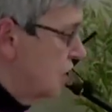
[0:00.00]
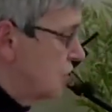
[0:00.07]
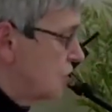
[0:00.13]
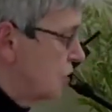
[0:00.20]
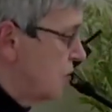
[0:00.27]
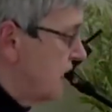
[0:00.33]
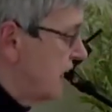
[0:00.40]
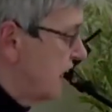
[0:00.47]

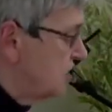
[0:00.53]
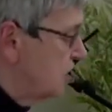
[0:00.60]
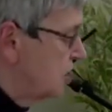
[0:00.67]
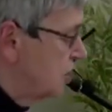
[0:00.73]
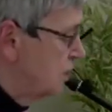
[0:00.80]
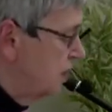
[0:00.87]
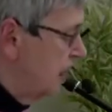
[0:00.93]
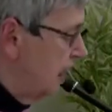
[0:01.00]
So we get in
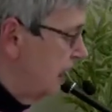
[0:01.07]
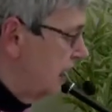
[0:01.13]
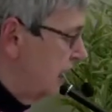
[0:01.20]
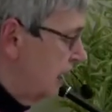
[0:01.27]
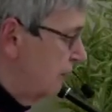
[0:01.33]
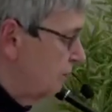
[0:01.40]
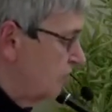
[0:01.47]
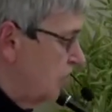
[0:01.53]
the
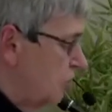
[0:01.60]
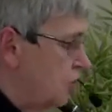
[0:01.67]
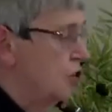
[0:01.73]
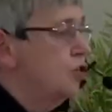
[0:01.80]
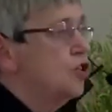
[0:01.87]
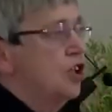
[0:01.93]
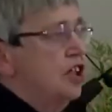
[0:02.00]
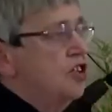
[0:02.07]
beginning, it
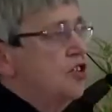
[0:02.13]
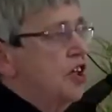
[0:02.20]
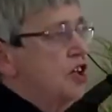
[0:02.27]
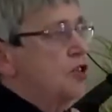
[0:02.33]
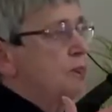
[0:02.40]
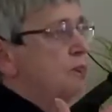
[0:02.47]
usually says,